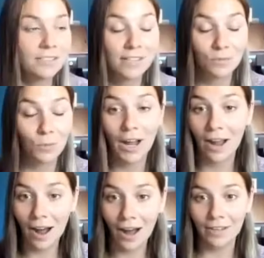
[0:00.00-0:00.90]
is. That's
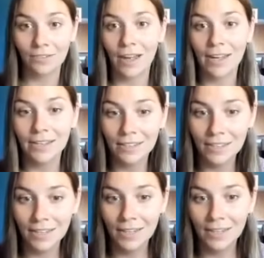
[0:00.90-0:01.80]
why I like
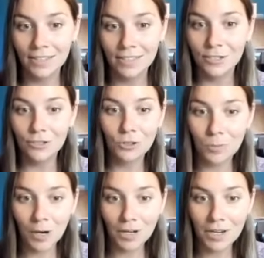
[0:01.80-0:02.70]
digital
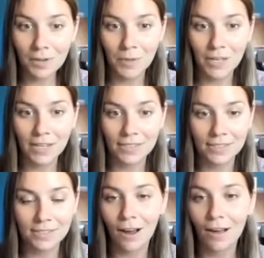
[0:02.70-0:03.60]
marketing, because
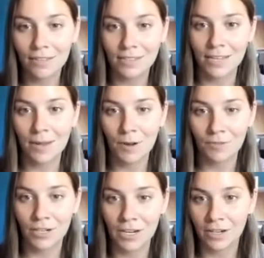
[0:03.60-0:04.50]
it's not the same
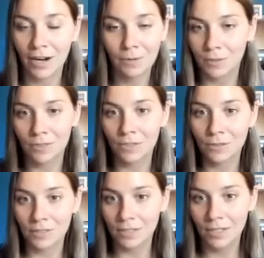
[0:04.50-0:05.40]
every year. I would
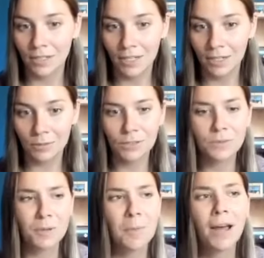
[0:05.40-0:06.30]
lose
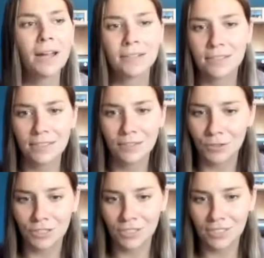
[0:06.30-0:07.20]
my mind if
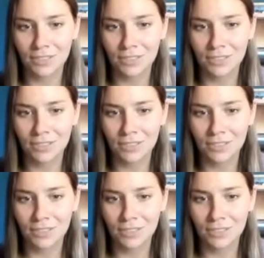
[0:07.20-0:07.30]
we just.